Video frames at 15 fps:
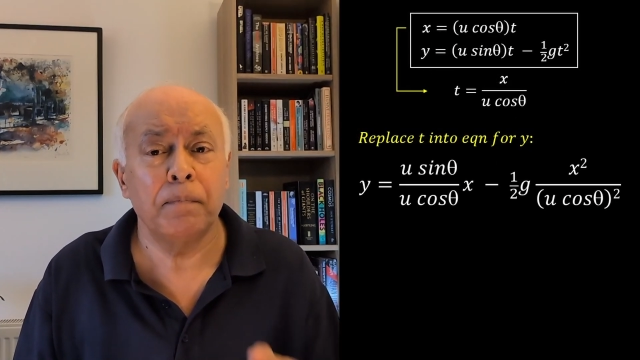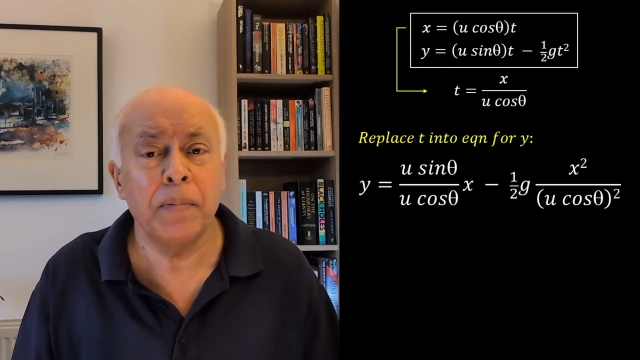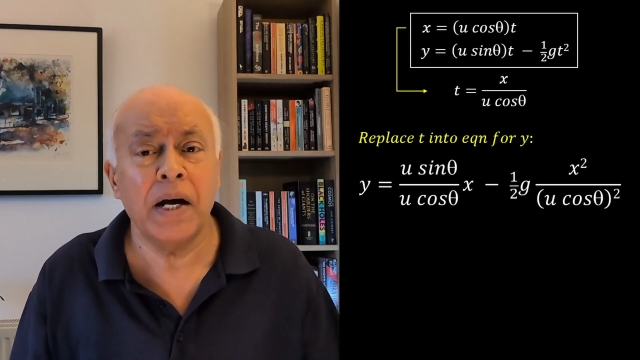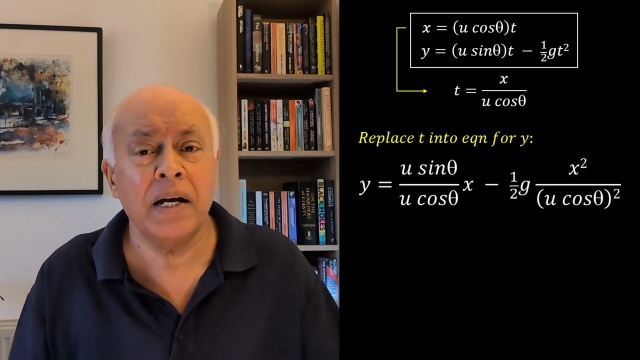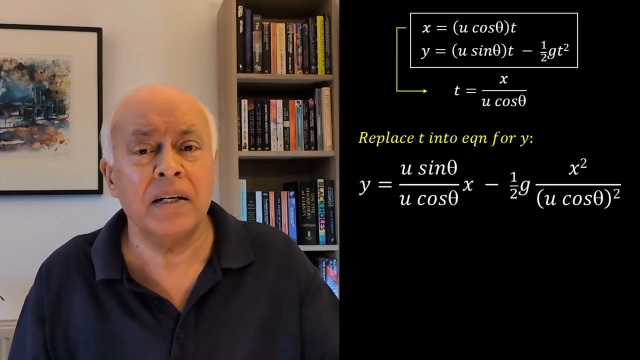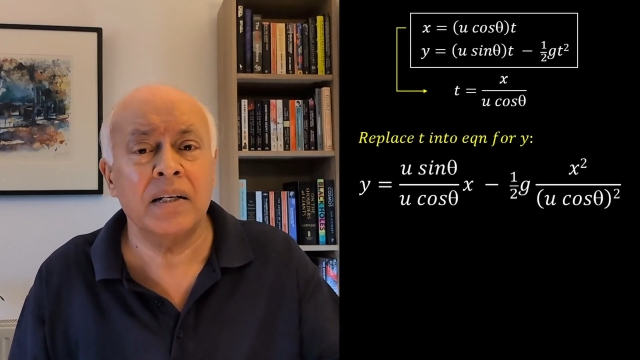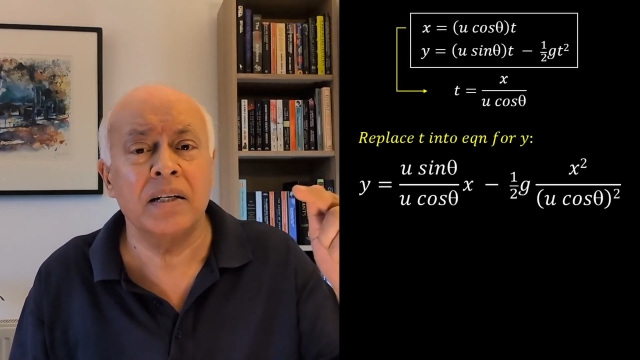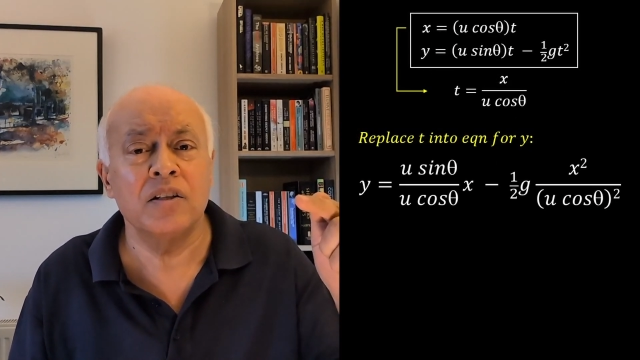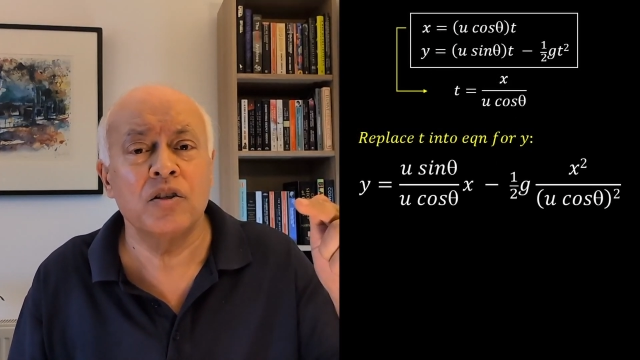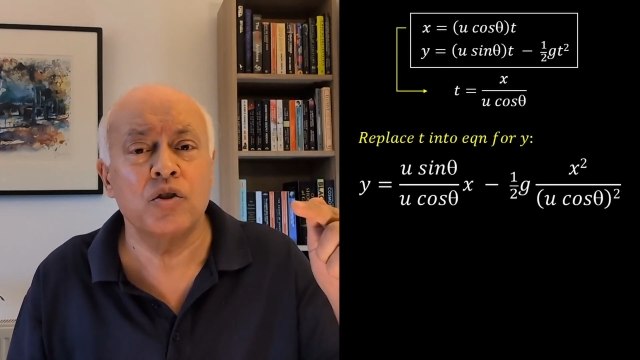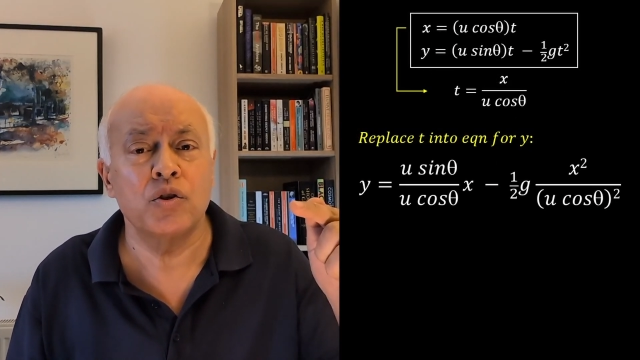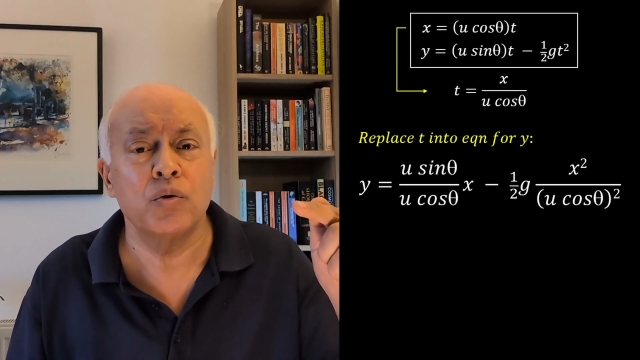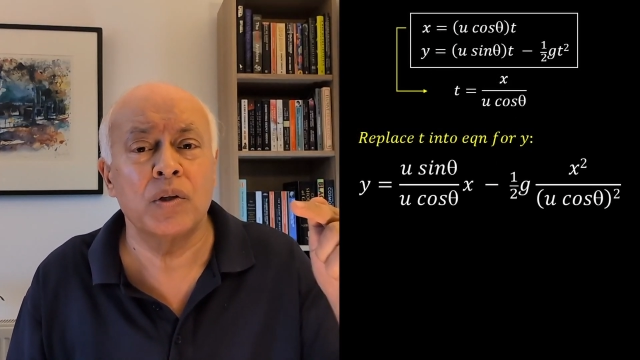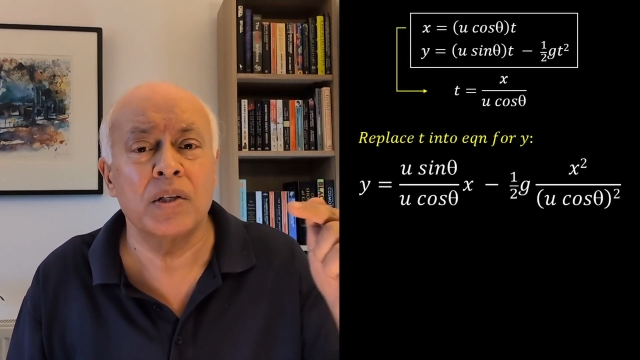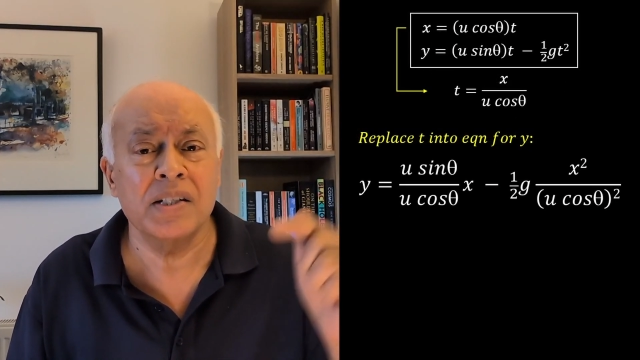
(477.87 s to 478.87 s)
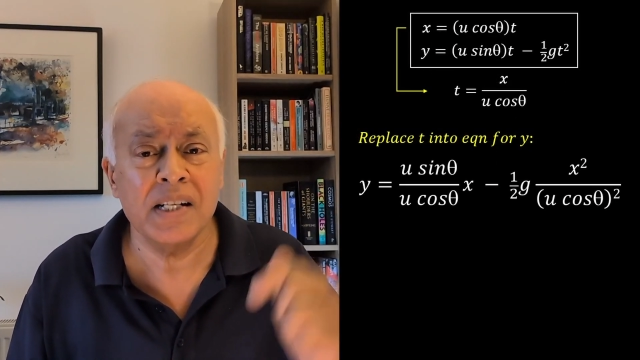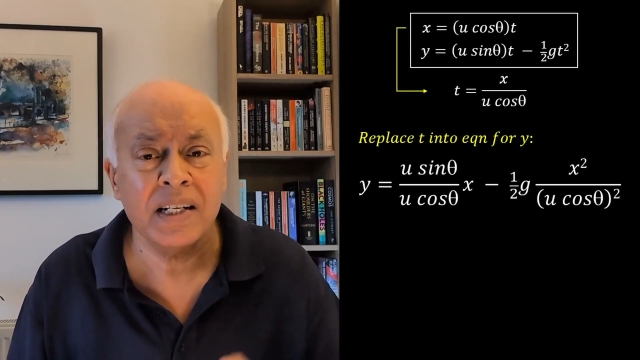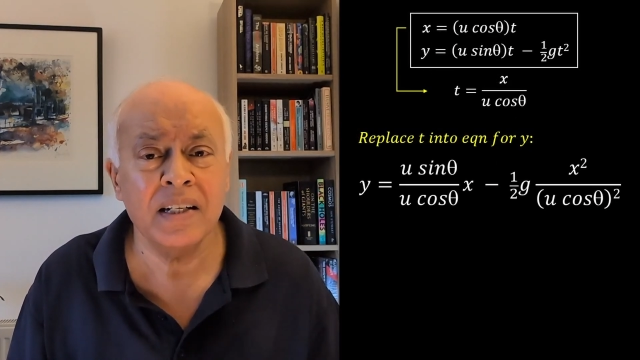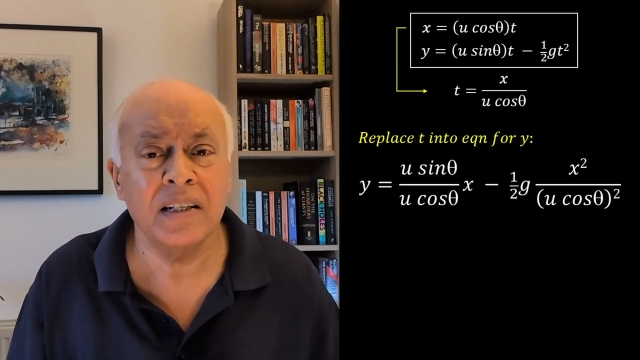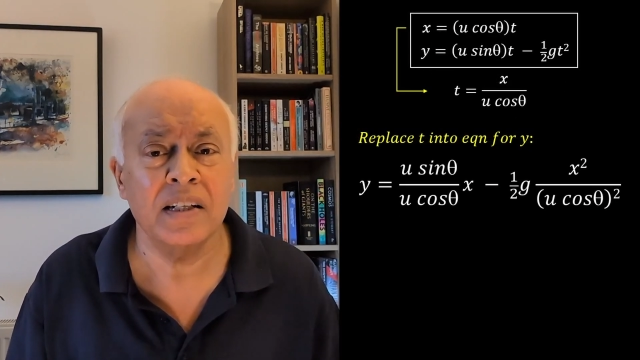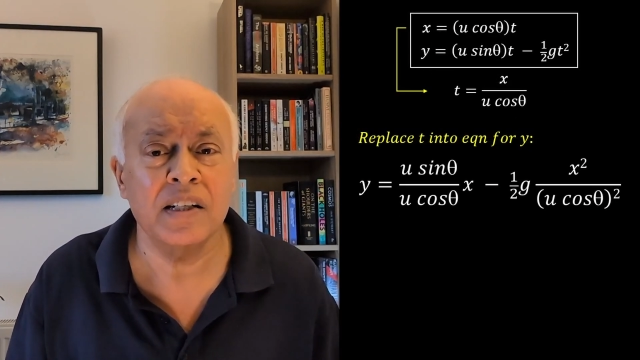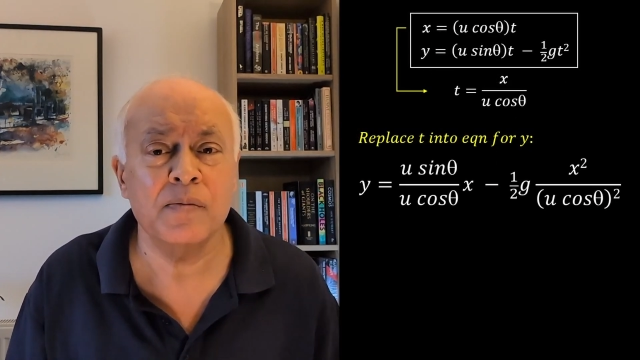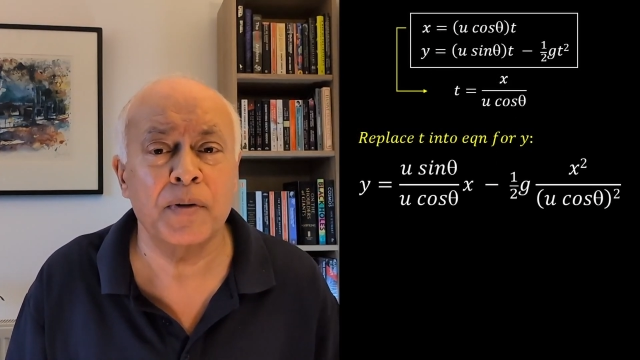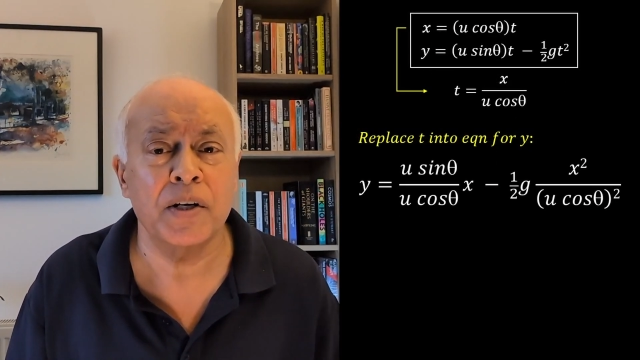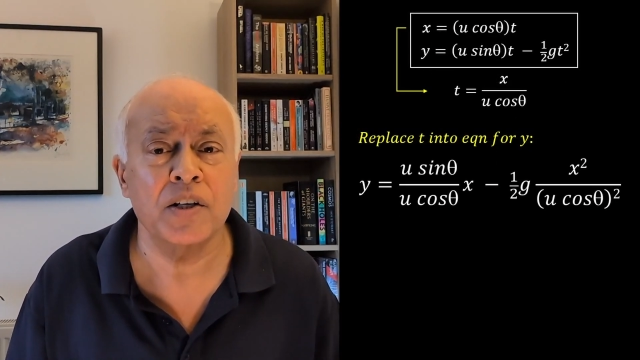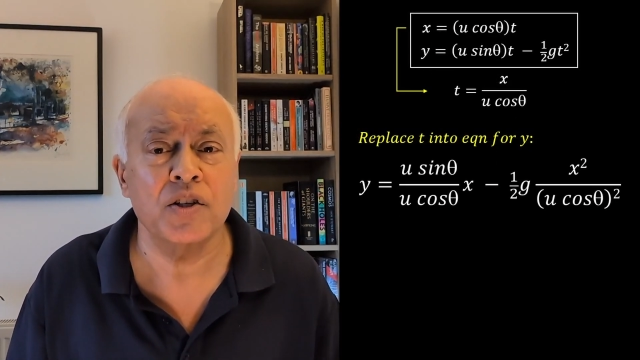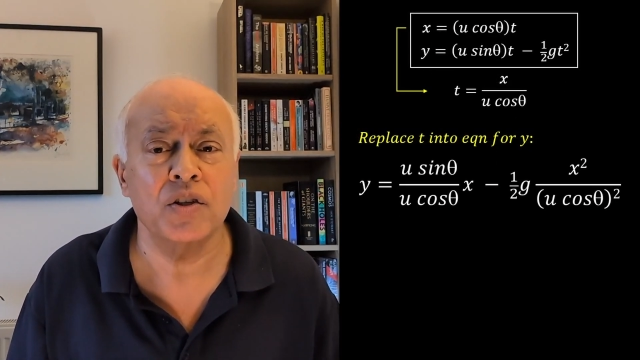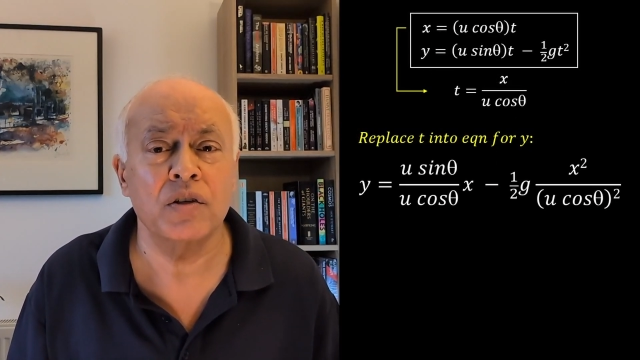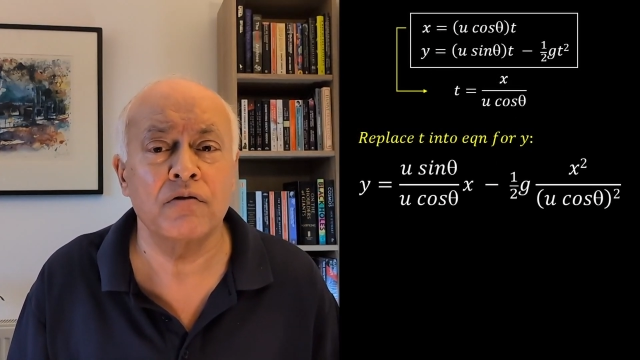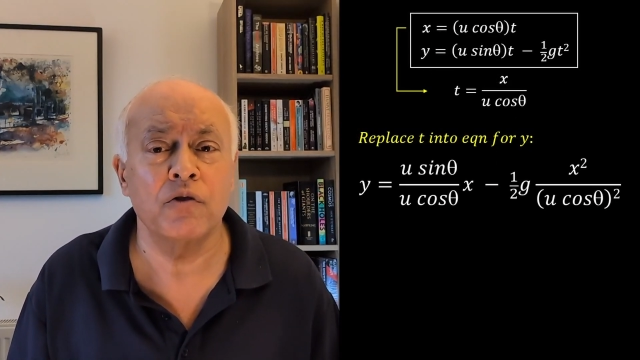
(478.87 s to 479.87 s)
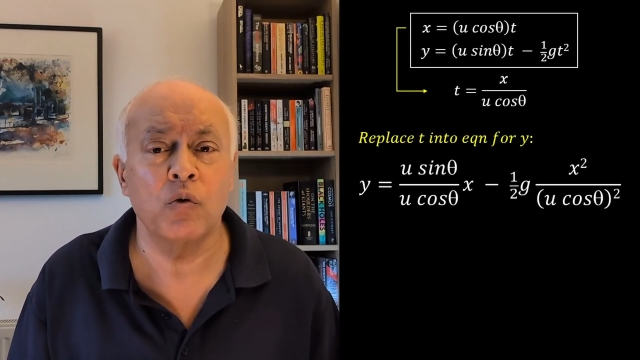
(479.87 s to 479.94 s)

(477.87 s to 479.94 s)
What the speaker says: back into the second expression